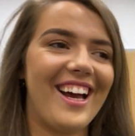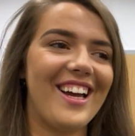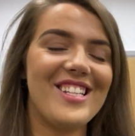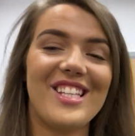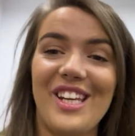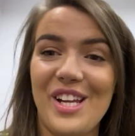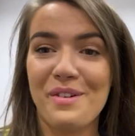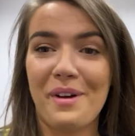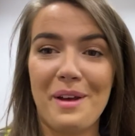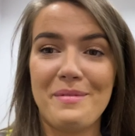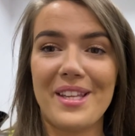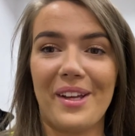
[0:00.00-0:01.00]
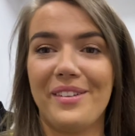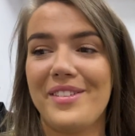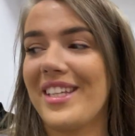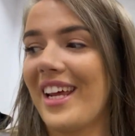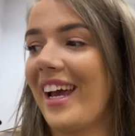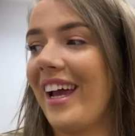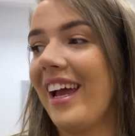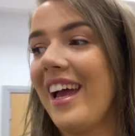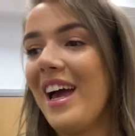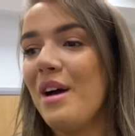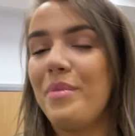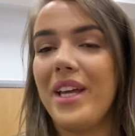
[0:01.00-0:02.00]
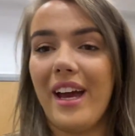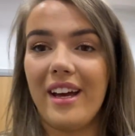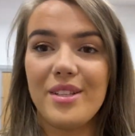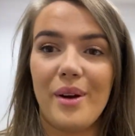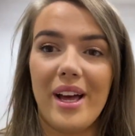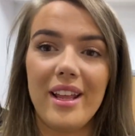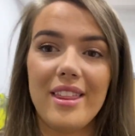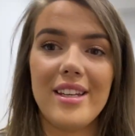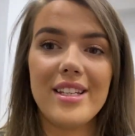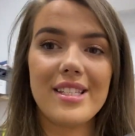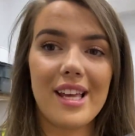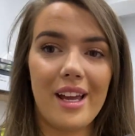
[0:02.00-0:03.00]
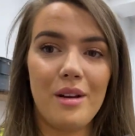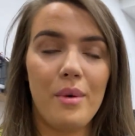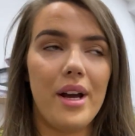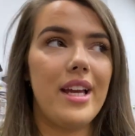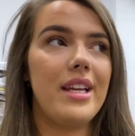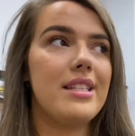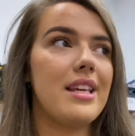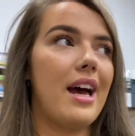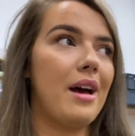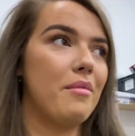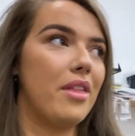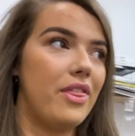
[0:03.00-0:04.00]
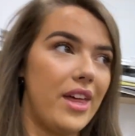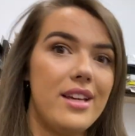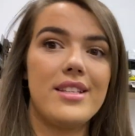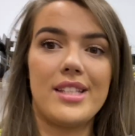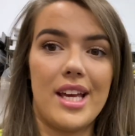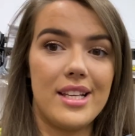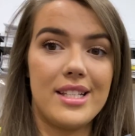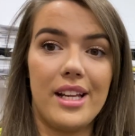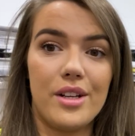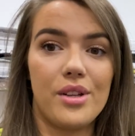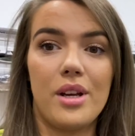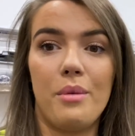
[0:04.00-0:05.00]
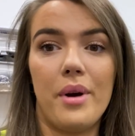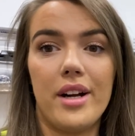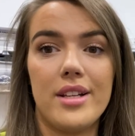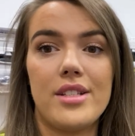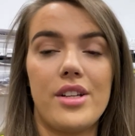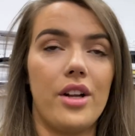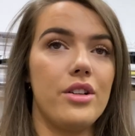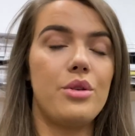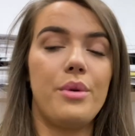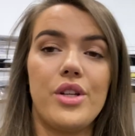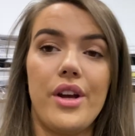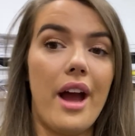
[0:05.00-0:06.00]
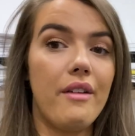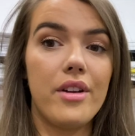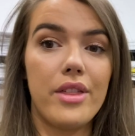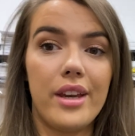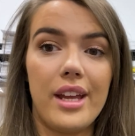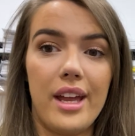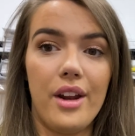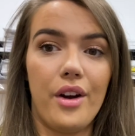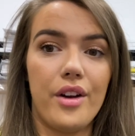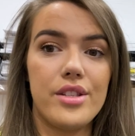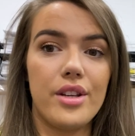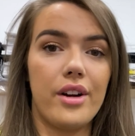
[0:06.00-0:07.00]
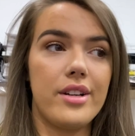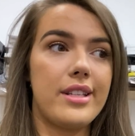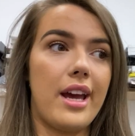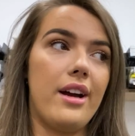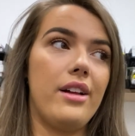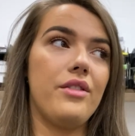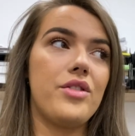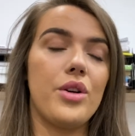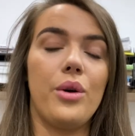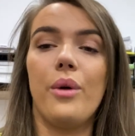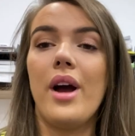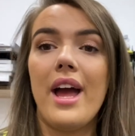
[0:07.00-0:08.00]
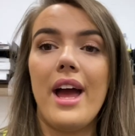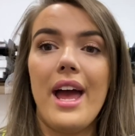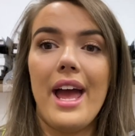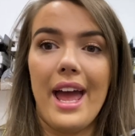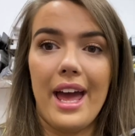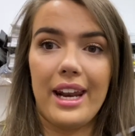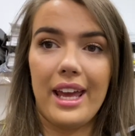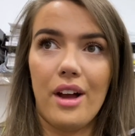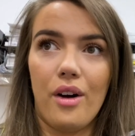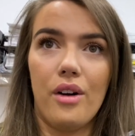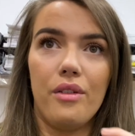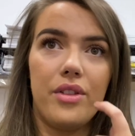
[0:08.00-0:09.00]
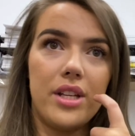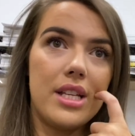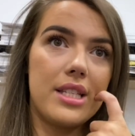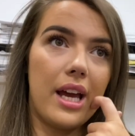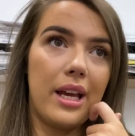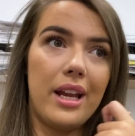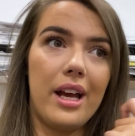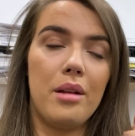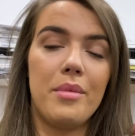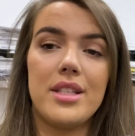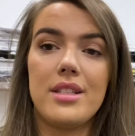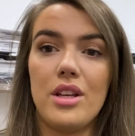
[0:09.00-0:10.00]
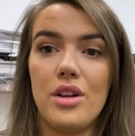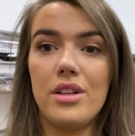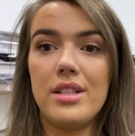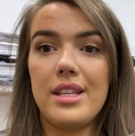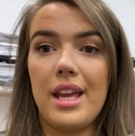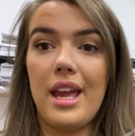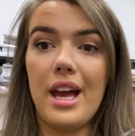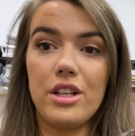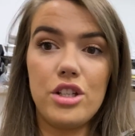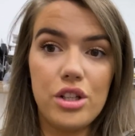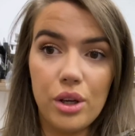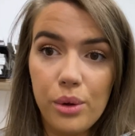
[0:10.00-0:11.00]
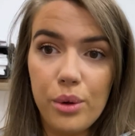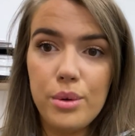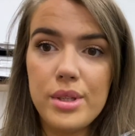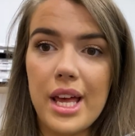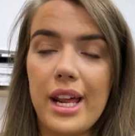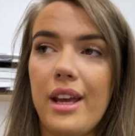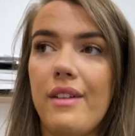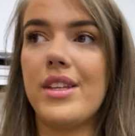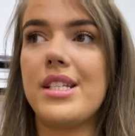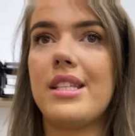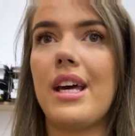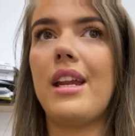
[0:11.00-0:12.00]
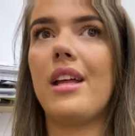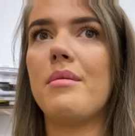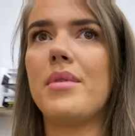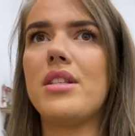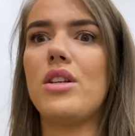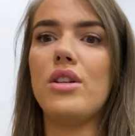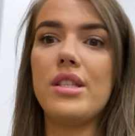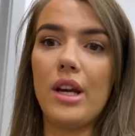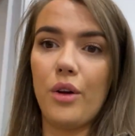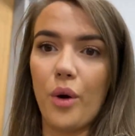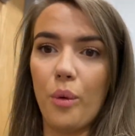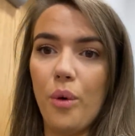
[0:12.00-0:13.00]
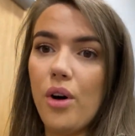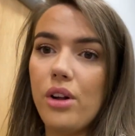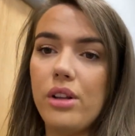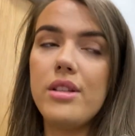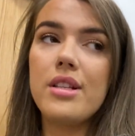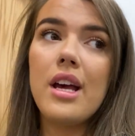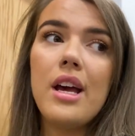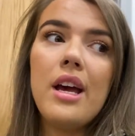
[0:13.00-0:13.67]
he's in here by himself today. But yeah, so anything design wise, this is literally where it's done. So we do everything in-house ourselves. So any of the design elements that you see at shows, any of the design elements that you see on our walls,